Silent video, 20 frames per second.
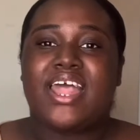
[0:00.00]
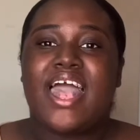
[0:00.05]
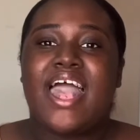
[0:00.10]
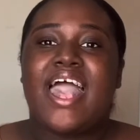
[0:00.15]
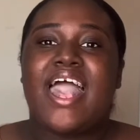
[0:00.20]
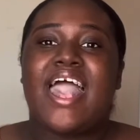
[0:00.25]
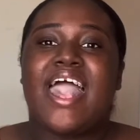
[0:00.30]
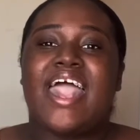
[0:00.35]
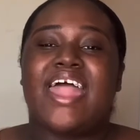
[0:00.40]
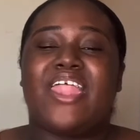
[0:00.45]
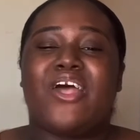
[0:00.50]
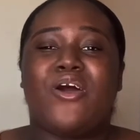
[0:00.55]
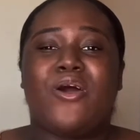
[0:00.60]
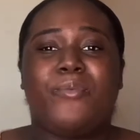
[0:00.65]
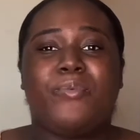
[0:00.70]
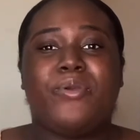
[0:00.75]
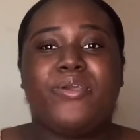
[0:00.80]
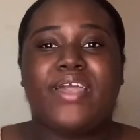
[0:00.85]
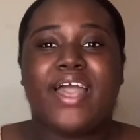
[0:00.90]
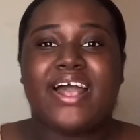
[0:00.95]
and I hope you
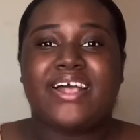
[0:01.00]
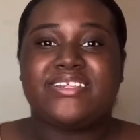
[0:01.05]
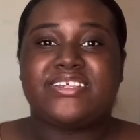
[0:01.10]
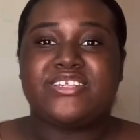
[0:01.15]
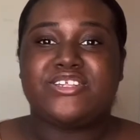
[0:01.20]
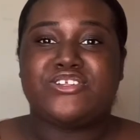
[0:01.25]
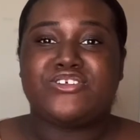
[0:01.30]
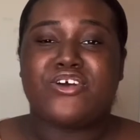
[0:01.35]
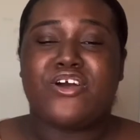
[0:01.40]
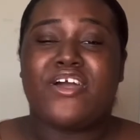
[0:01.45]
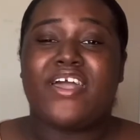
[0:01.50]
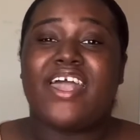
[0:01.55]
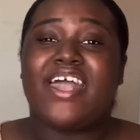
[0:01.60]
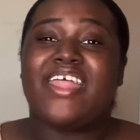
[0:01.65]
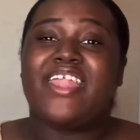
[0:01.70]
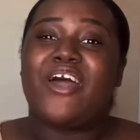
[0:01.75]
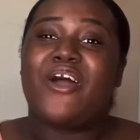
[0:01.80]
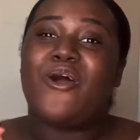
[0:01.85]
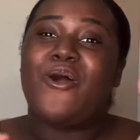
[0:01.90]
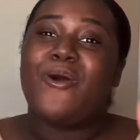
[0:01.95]
guys enjoyed, and I
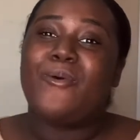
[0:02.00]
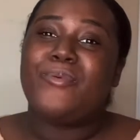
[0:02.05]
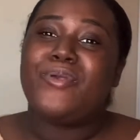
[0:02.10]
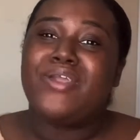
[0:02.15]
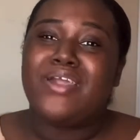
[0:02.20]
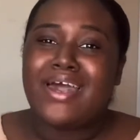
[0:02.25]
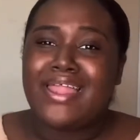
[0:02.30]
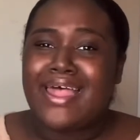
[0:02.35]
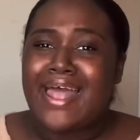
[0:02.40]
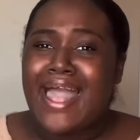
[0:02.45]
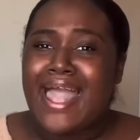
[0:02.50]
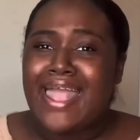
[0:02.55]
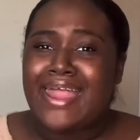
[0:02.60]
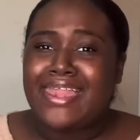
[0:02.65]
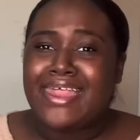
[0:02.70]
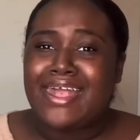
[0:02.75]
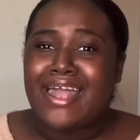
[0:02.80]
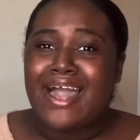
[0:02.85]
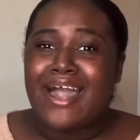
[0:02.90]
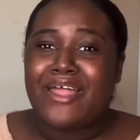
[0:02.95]
hope you got an idea
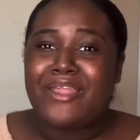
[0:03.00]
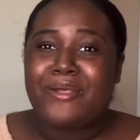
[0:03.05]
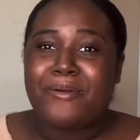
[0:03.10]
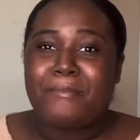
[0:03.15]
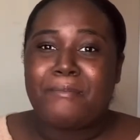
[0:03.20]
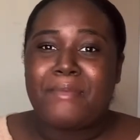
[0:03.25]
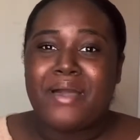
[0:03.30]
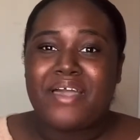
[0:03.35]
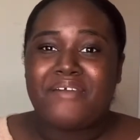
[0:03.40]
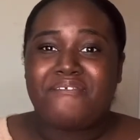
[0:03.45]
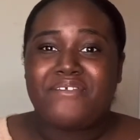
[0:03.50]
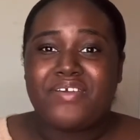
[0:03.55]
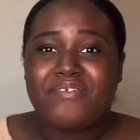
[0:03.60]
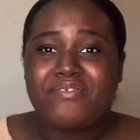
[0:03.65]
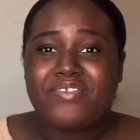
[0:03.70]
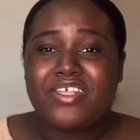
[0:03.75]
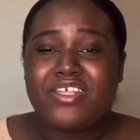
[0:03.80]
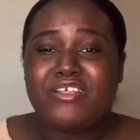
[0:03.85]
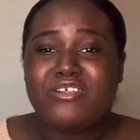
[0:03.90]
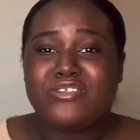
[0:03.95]
out of my 50
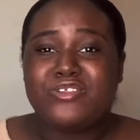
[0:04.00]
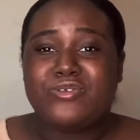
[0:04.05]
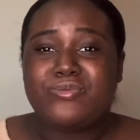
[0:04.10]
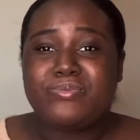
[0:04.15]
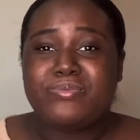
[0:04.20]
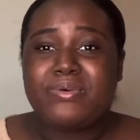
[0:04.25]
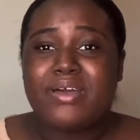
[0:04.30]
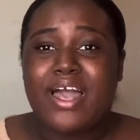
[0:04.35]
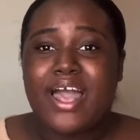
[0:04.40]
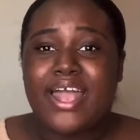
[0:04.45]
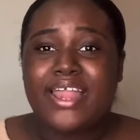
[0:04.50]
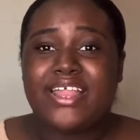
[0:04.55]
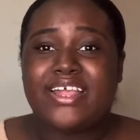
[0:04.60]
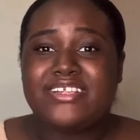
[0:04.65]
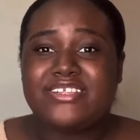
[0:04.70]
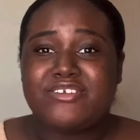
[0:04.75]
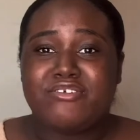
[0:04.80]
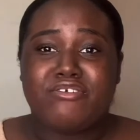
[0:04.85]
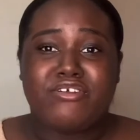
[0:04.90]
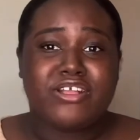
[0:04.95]
YouTube ideas to
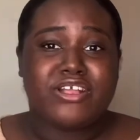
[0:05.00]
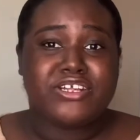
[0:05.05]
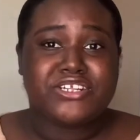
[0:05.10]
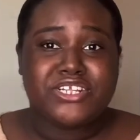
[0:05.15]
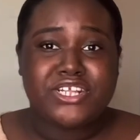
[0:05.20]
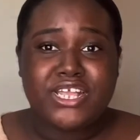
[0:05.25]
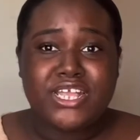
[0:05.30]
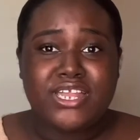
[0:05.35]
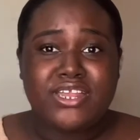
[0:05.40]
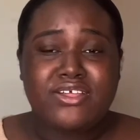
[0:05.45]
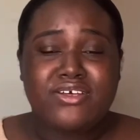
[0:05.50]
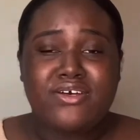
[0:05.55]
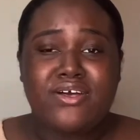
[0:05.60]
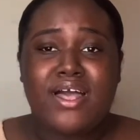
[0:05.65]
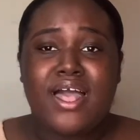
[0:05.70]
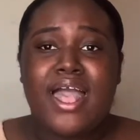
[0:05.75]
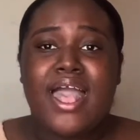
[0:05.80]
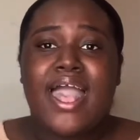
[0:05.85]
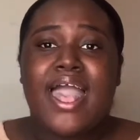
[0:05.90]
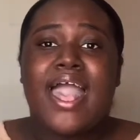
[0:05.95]
grow your channel.
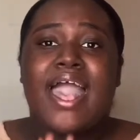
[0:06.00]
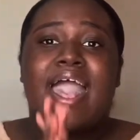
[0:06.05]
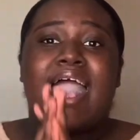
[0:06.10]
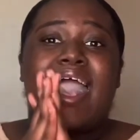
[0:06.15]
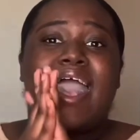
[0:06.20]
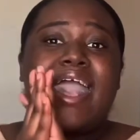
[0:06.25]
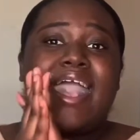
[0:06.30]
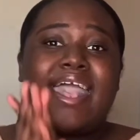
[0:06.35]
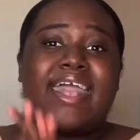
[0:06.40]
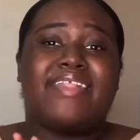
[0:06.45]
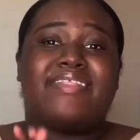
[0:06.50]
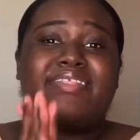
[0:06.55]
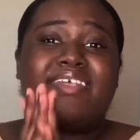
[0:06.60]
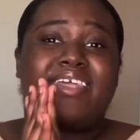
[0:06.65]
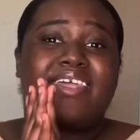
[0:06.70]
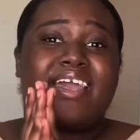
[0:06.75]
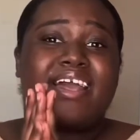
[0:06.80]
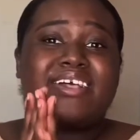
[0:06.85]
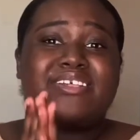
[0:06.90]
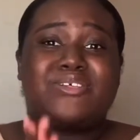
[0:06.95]
And thank you
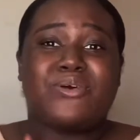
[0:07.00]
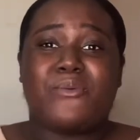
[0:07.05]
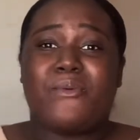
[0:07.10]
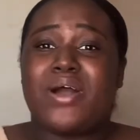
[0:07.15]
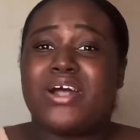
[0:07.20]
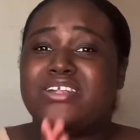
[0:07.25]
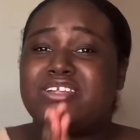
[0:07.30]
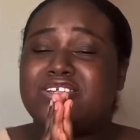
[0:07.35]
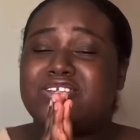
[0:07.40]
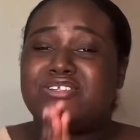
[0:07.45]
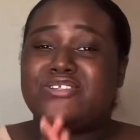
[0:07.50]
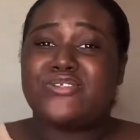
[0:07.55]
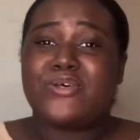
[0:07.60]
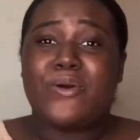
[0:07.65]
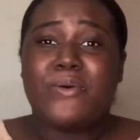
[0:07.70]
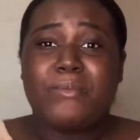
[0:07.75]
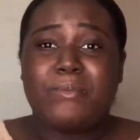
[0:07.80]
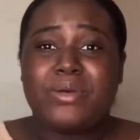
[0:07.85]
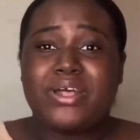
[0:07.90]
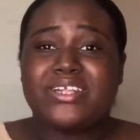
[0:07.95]
guys for watching so
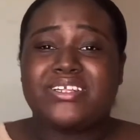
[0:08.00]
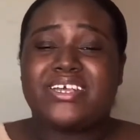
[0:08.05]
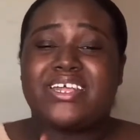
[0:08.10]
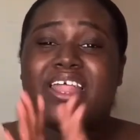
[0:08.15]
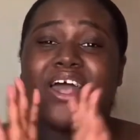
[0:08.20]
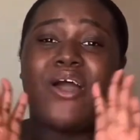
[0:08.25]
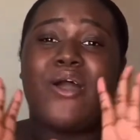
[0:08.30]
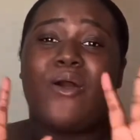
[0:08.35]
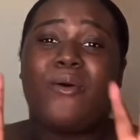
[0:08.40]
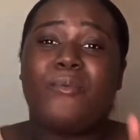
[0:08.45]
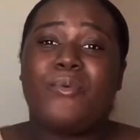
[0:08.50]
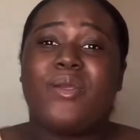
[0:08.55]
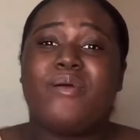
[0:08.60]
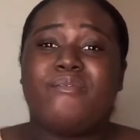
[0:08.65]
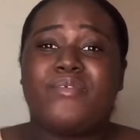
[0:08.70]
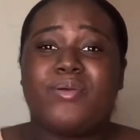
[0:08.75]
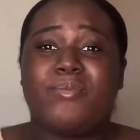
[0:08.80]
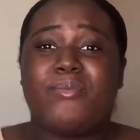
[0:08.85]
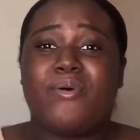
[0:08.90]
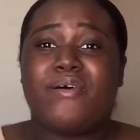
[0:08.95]
much, and I hope you're having a
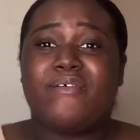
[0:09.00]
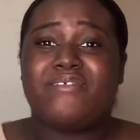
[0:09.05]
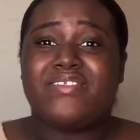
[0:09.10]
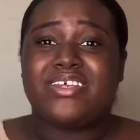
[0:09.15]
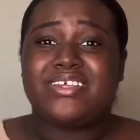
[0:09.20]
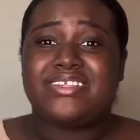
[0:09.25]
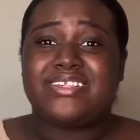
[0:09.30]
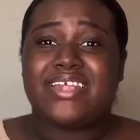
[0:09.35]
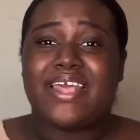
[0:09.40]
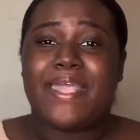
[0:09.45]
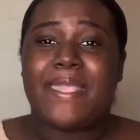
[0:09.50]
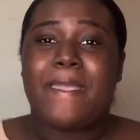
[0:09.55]
marvelous day.